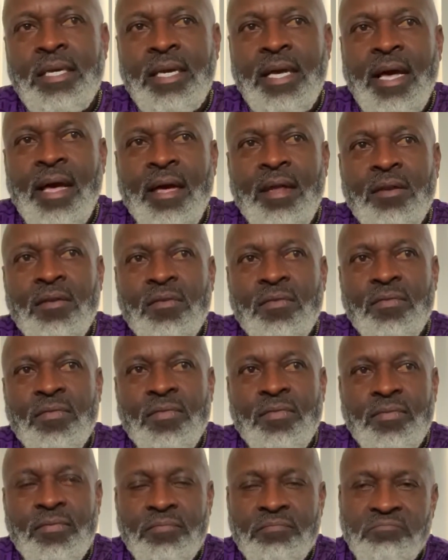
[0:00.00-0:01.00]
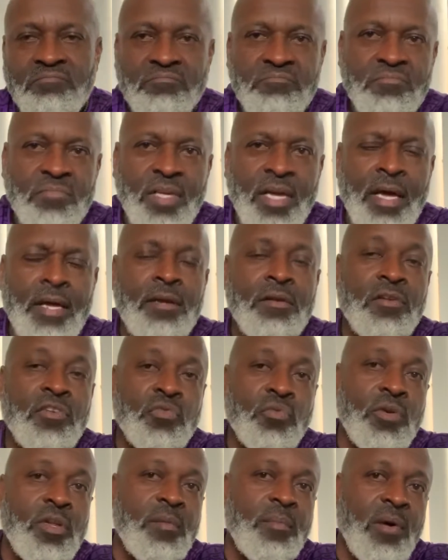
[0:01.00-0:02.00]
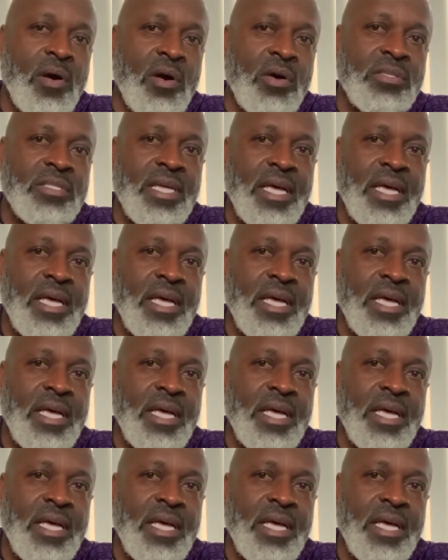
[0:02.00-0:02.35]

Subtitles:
Out of the 20 balls,